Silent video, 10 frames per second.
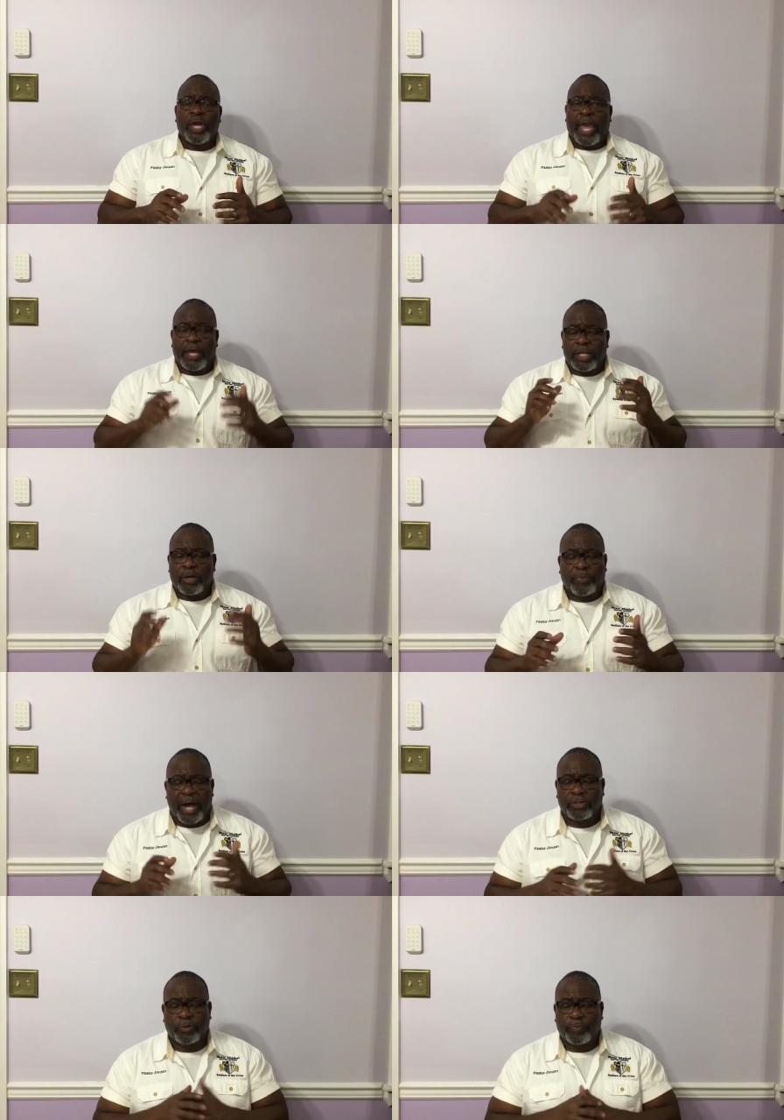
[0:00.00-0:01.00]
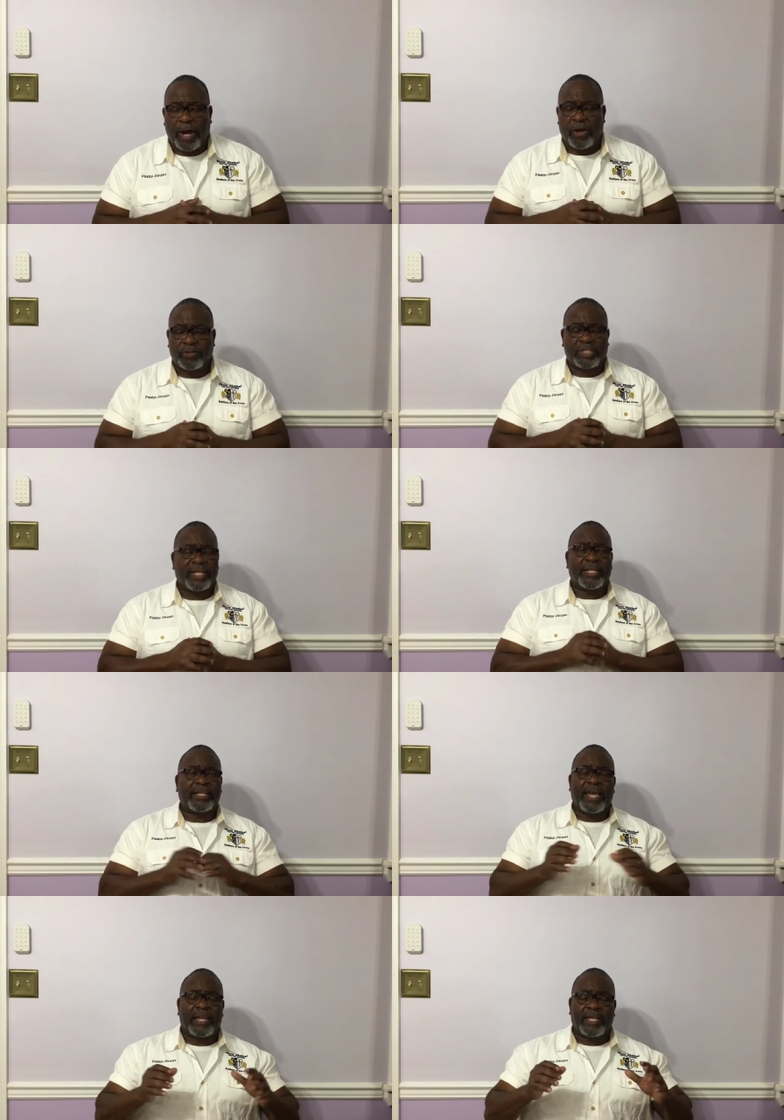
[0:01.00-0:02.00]
And the apostle Paul said
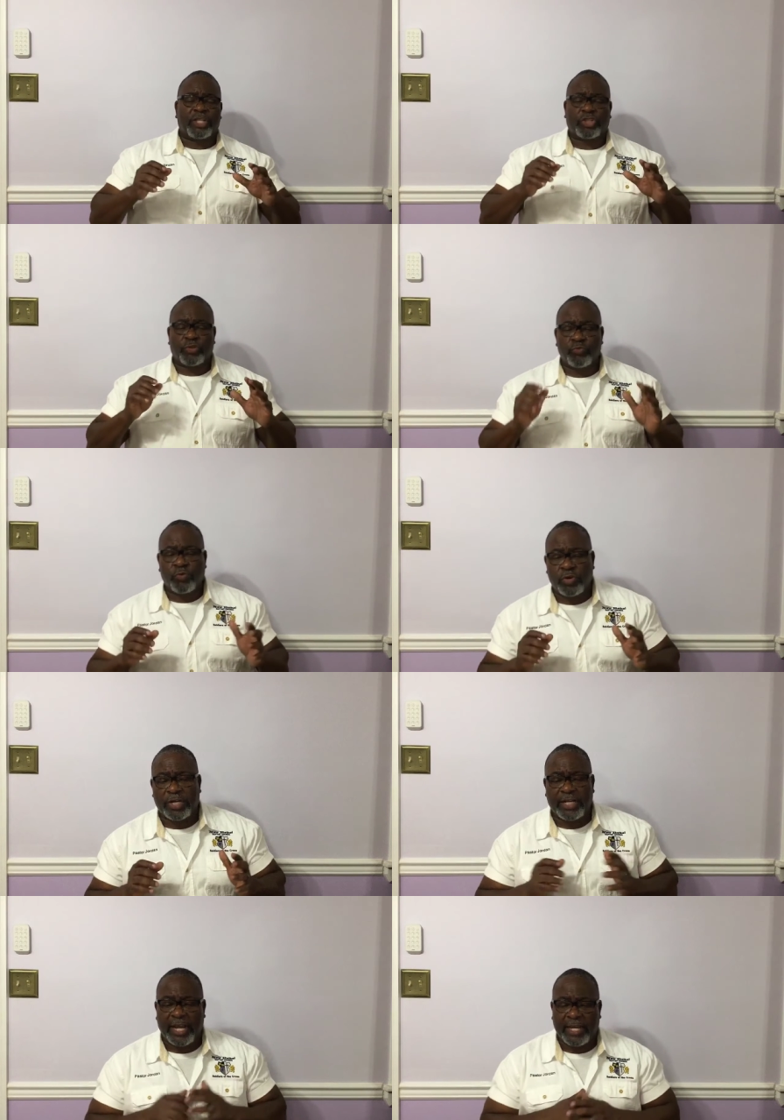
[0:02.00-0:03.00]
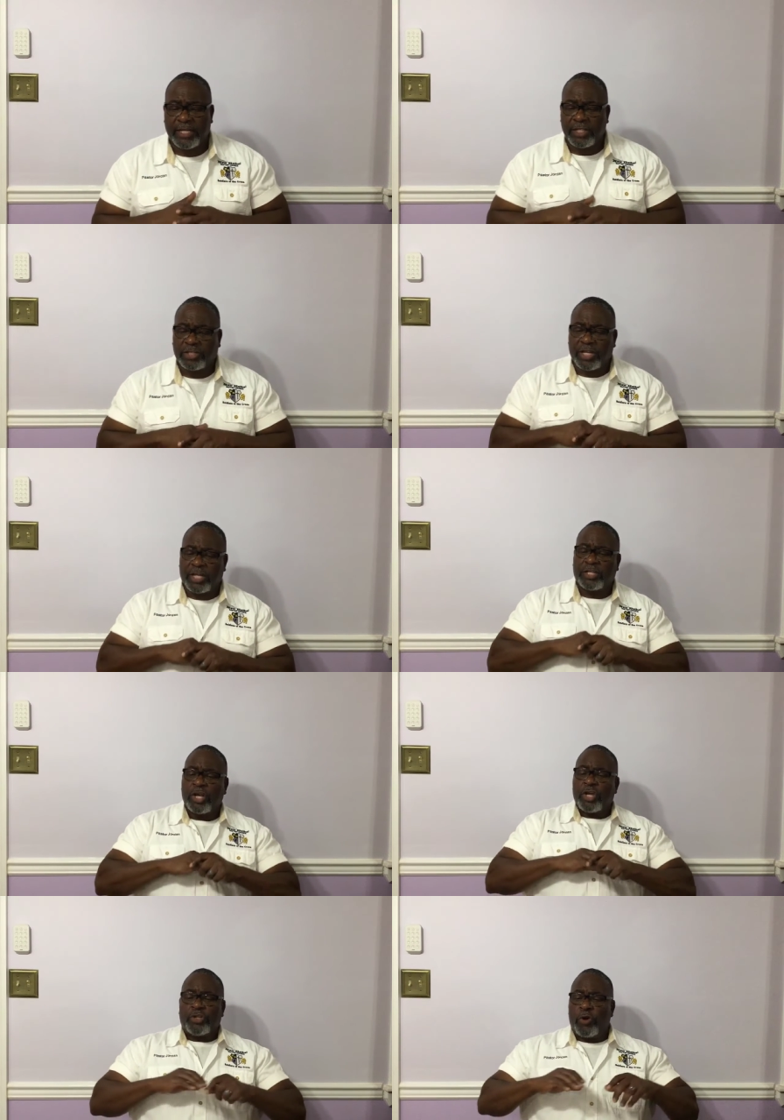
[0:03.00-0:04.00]
in Galatians 1 and 8, he says,
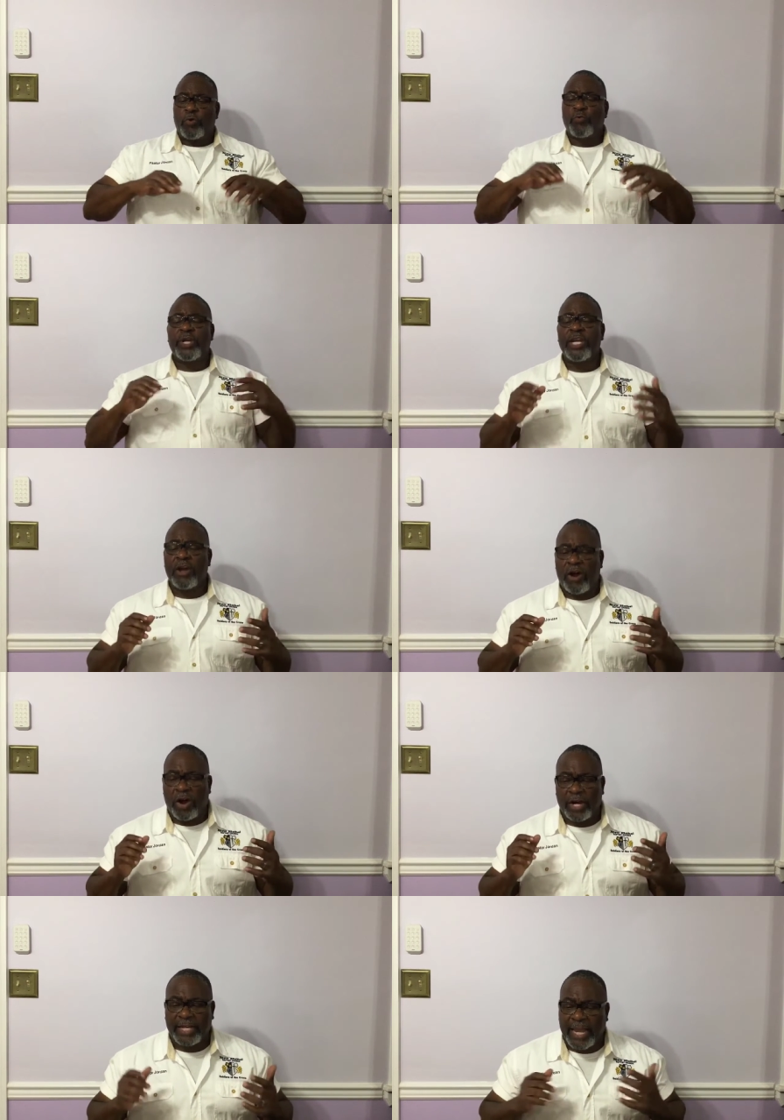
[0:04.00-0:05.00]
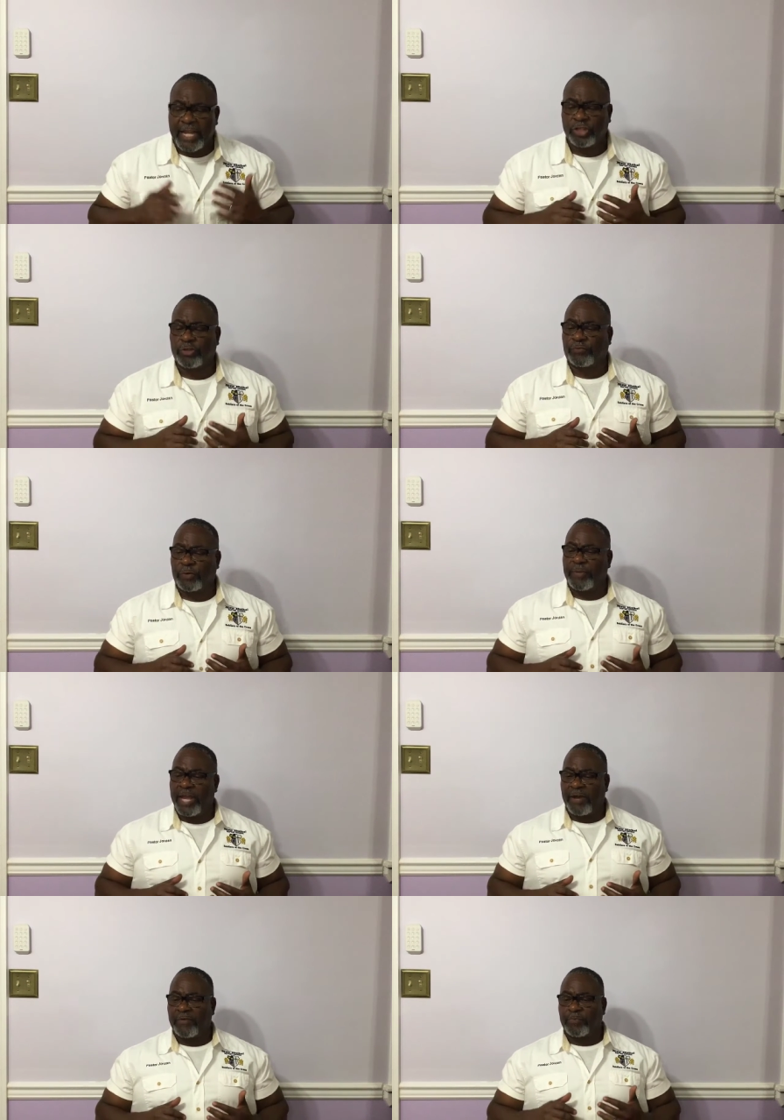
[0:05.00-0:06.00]
though we are an angel from
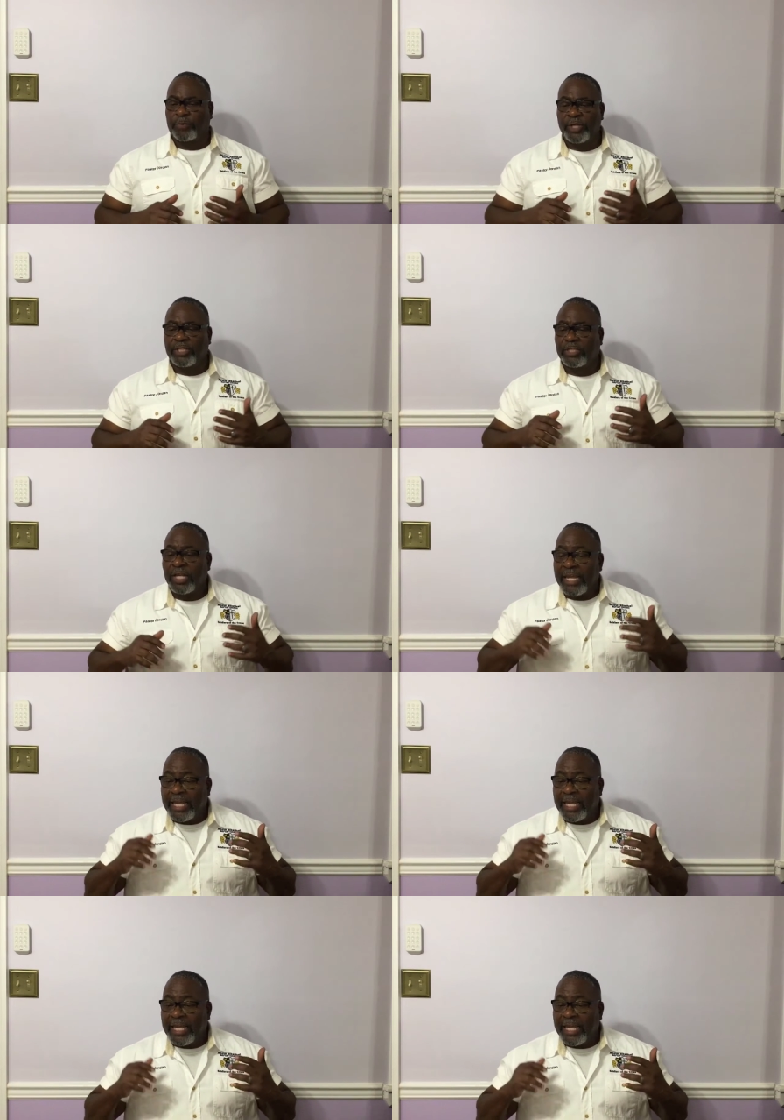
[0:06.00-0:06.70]
heaven, preach